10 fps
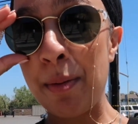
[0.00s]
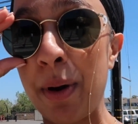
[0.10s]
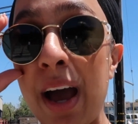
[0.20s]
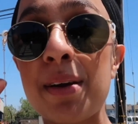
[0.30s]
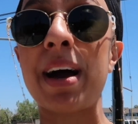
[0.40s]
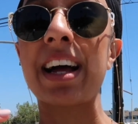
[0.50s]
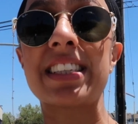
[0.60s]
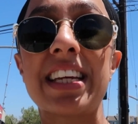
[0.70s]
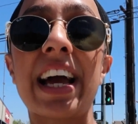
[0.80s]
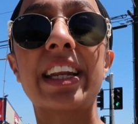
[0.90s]
but I'm
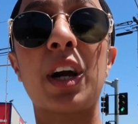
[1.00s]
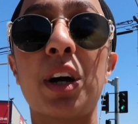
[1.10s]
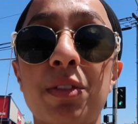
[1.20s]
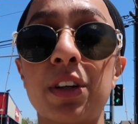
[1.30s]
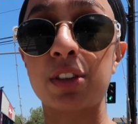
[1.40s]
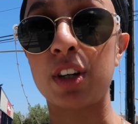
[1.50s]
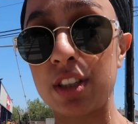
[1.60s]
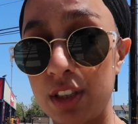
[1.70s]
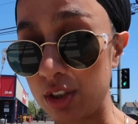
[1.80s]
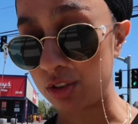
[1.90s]
actually heading over across
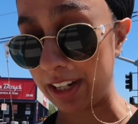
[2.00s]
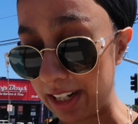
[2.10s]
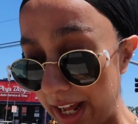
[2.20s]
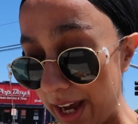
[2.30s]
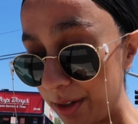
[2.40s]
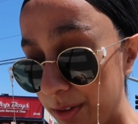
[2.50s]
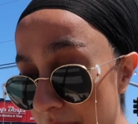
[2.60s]
the street now